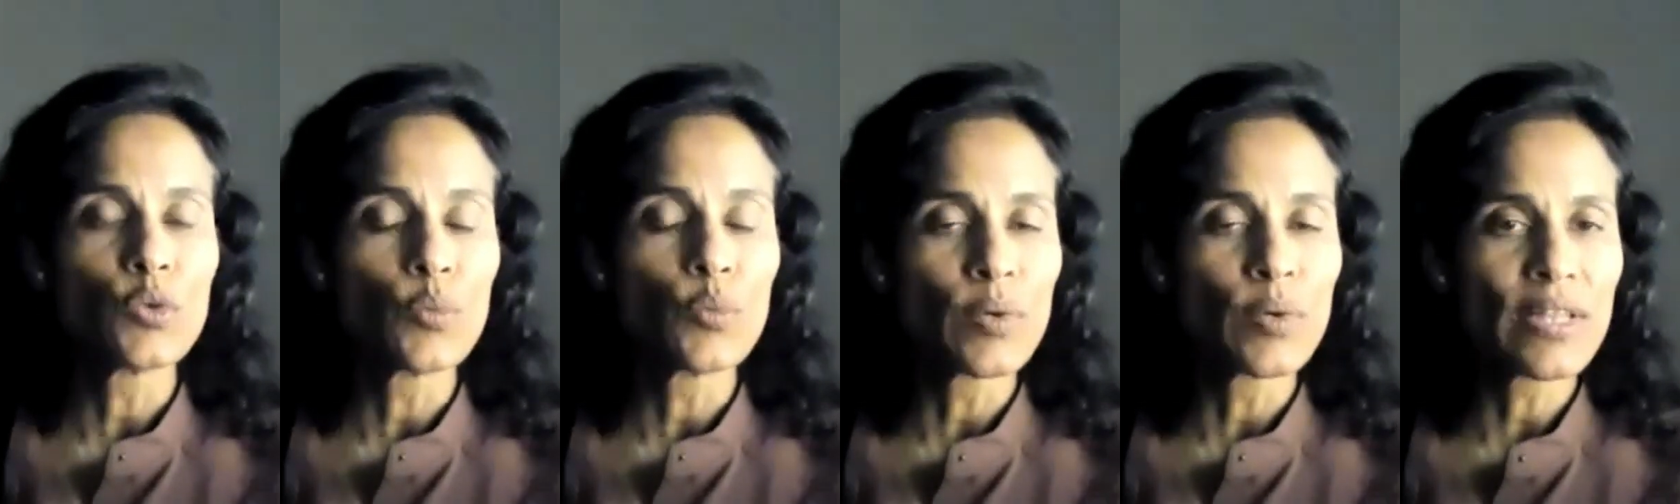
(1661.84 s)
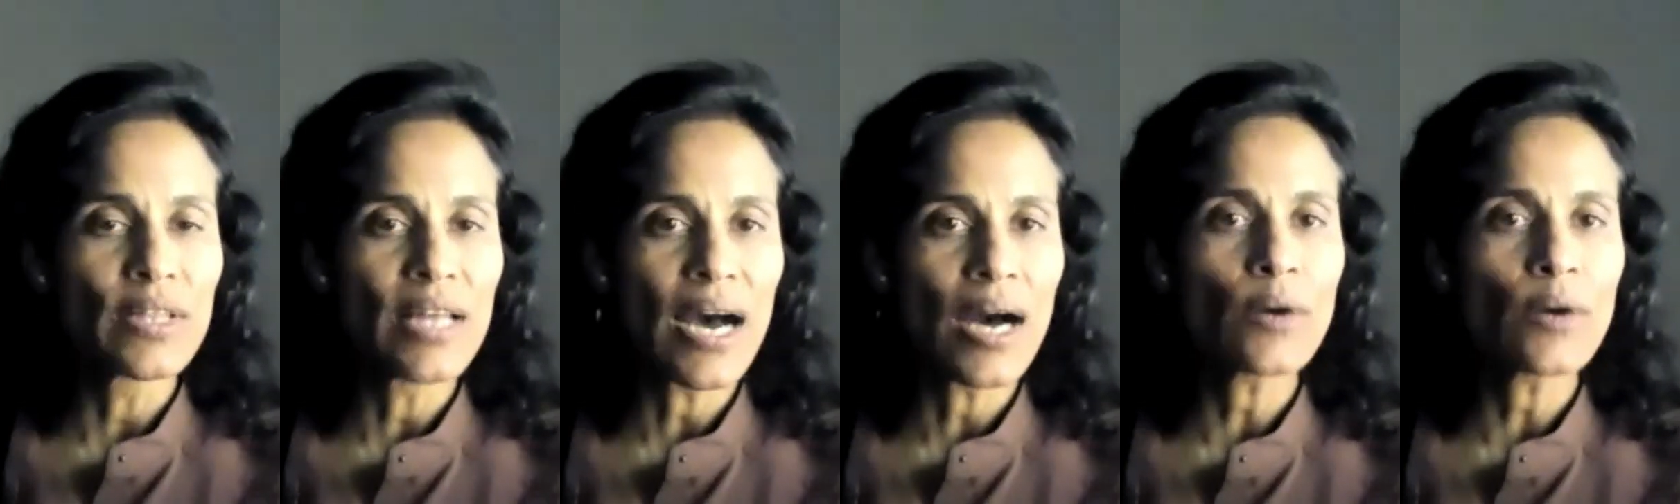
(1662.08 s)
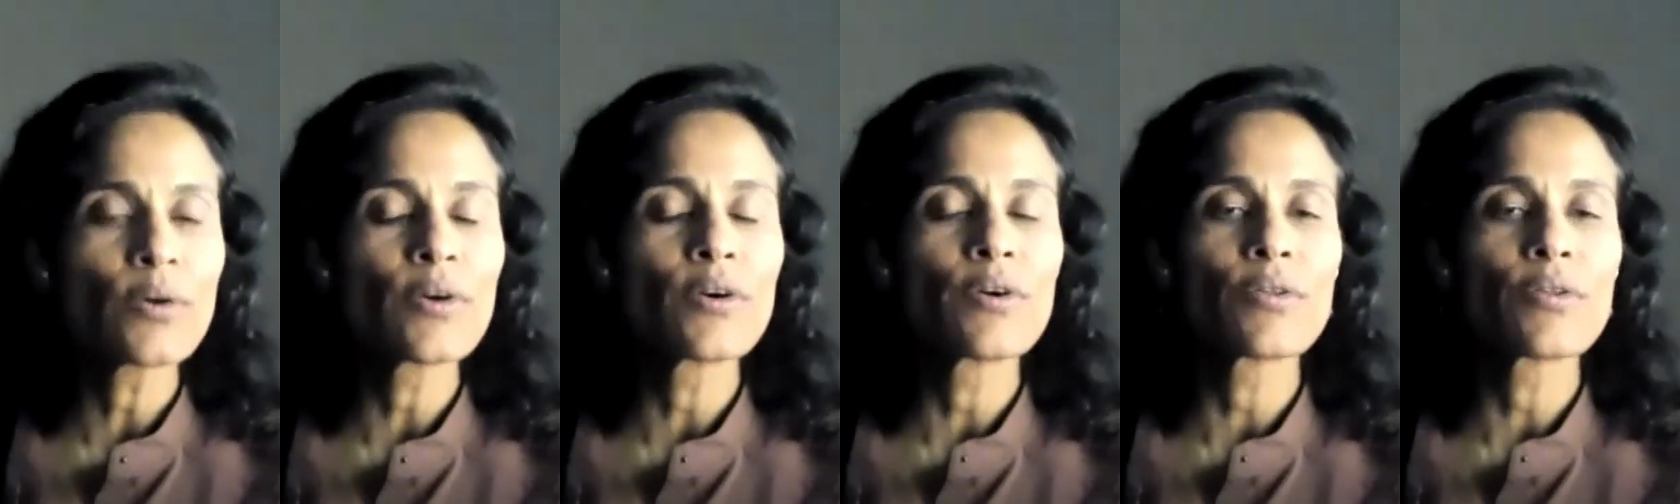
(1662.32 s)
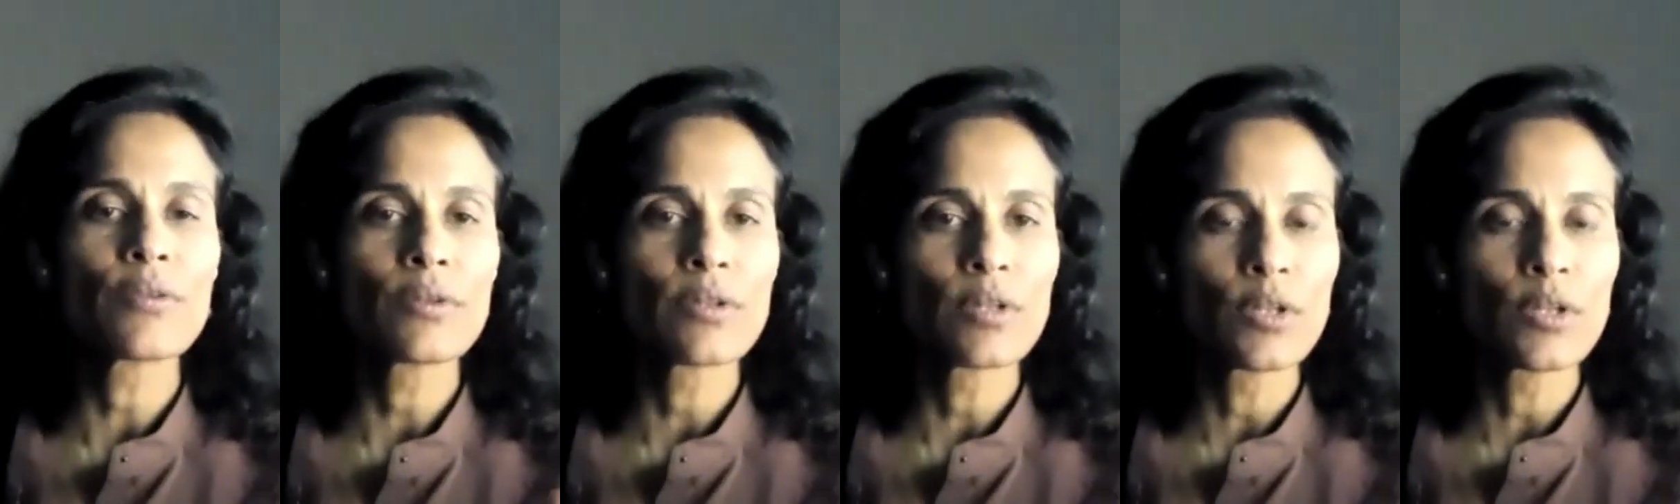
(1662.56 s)
to, without
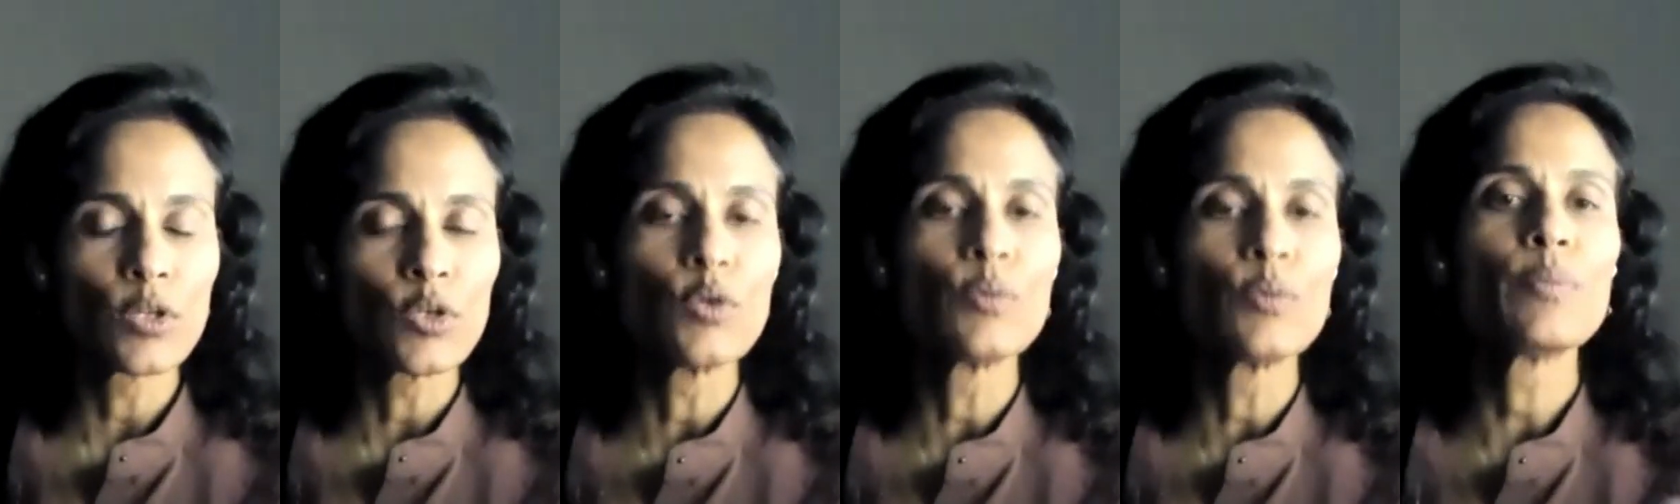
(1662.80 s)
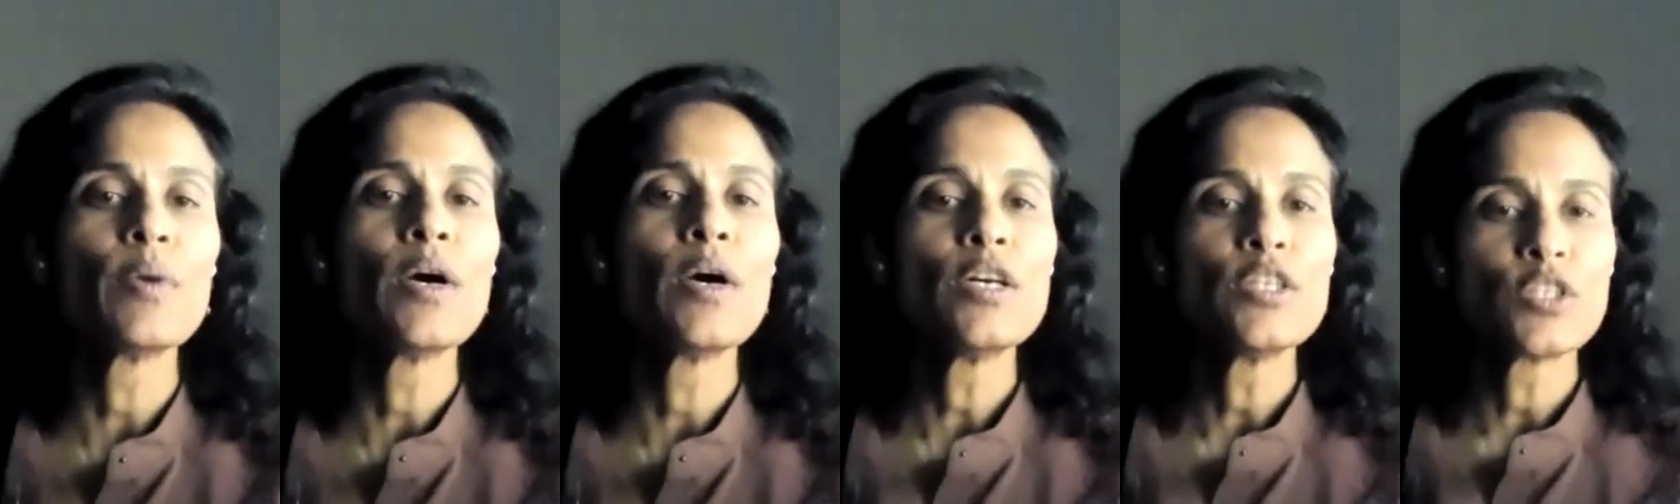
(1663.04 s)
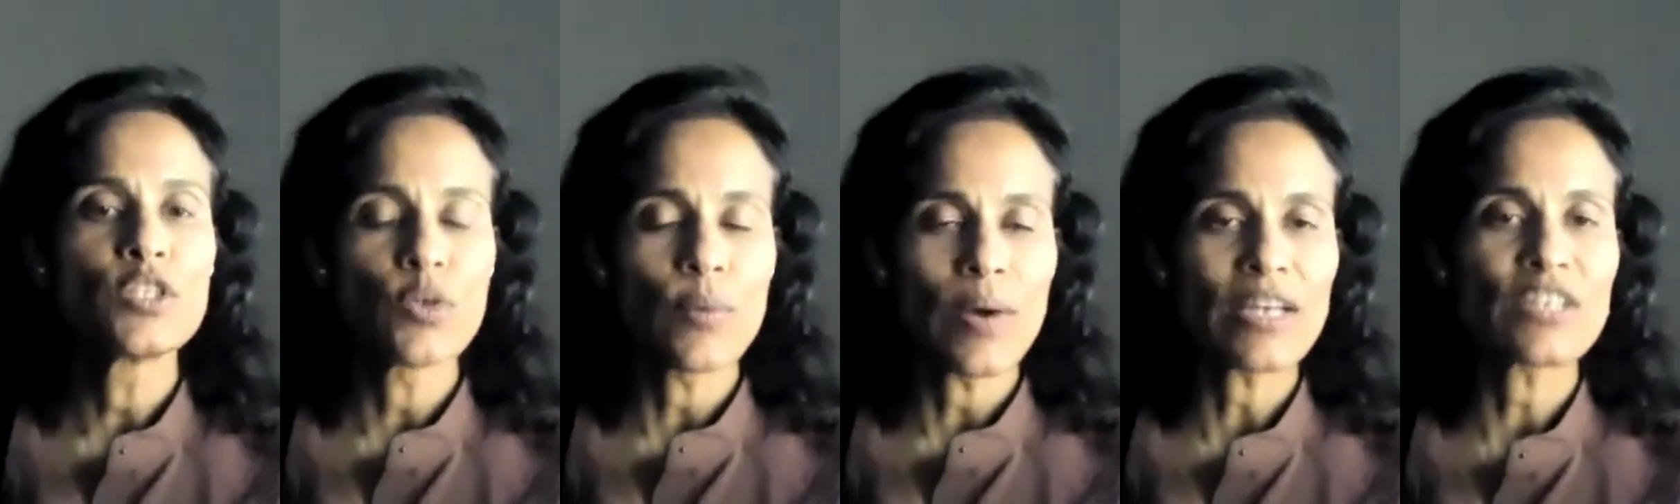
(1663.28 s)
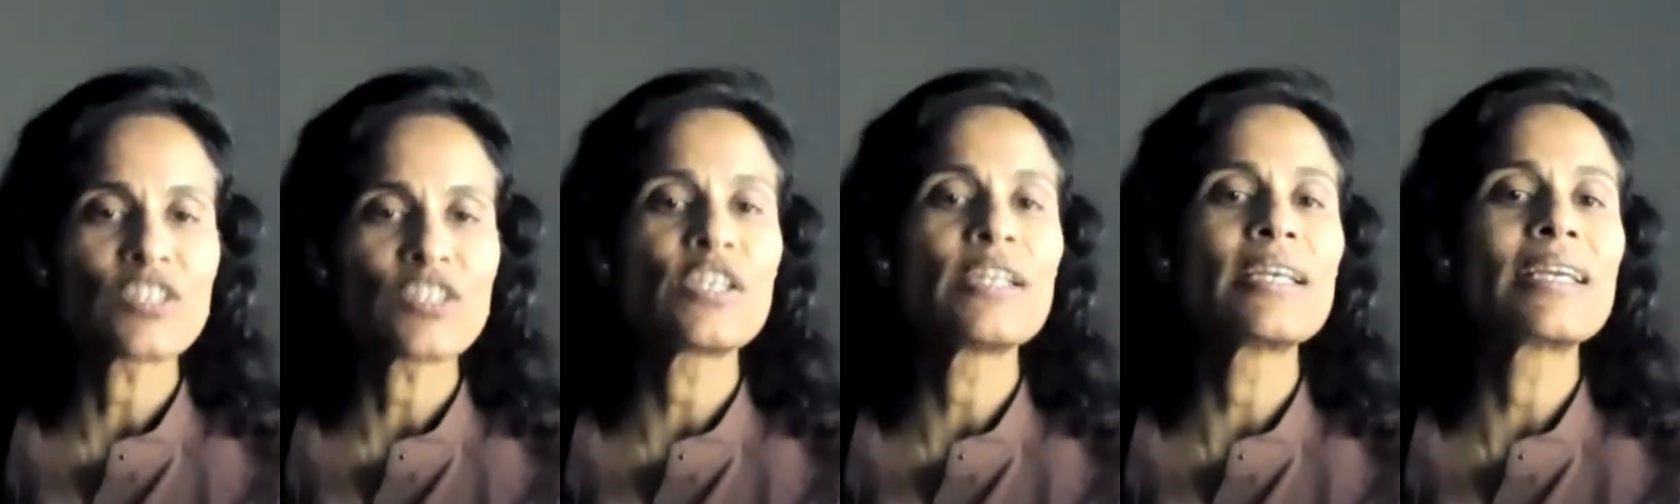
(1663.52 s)
Earth on the loop,
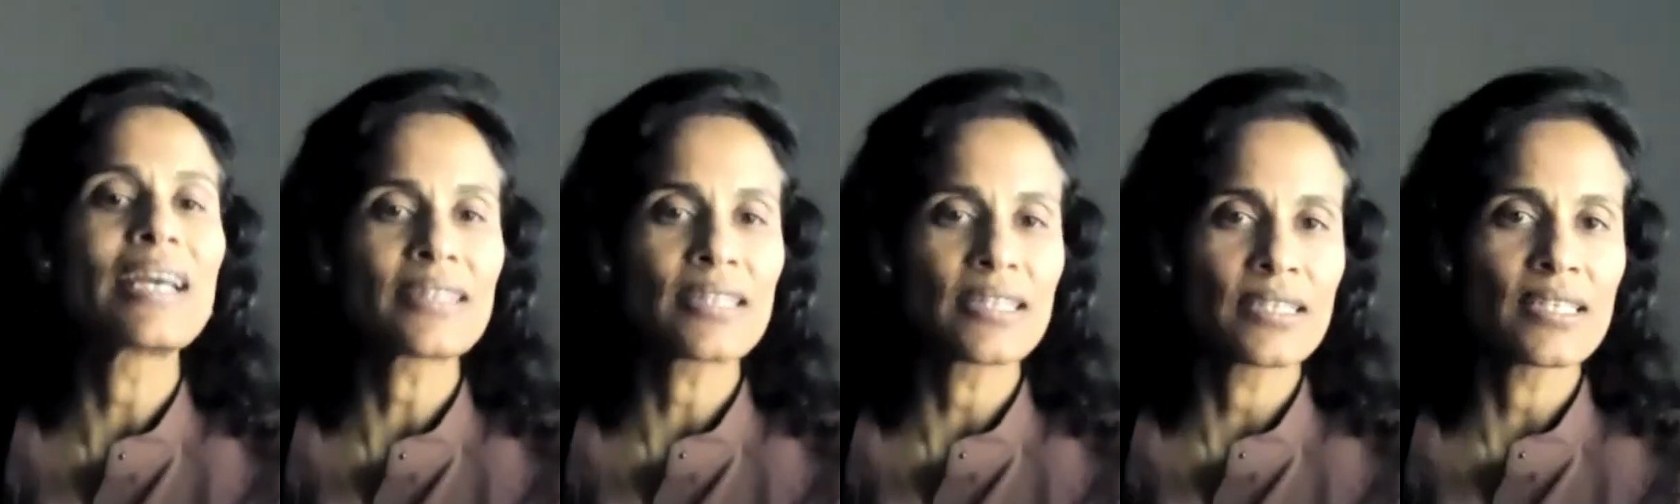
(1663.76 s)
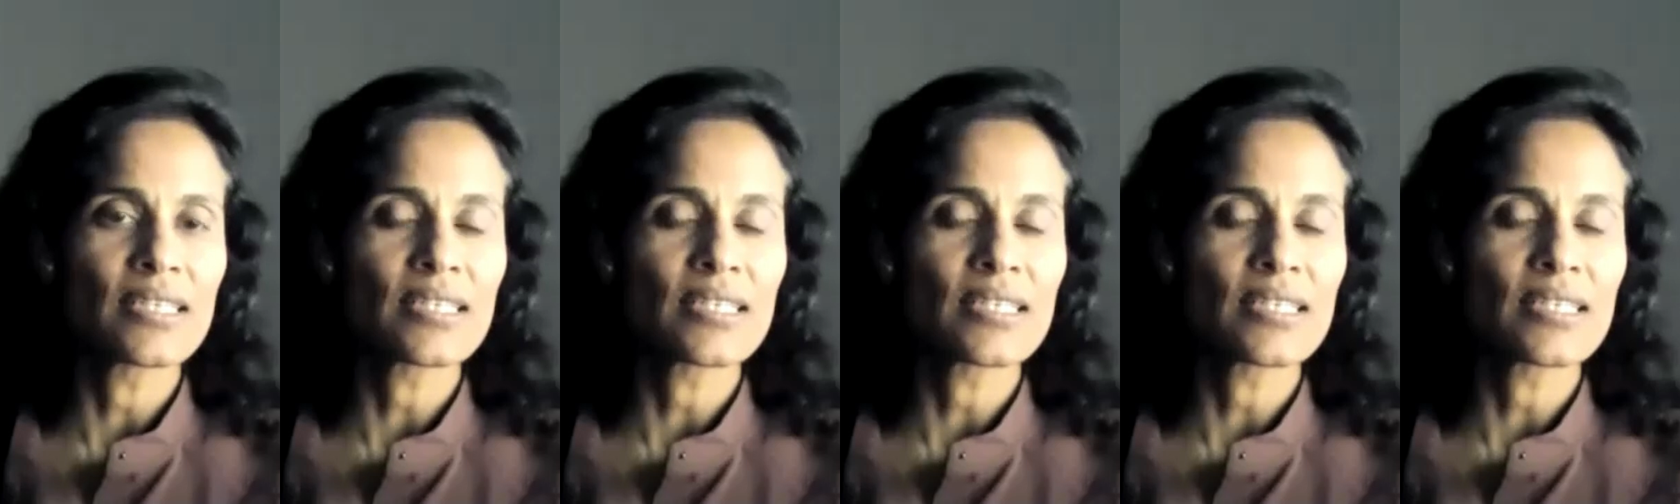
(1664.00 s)
to actually get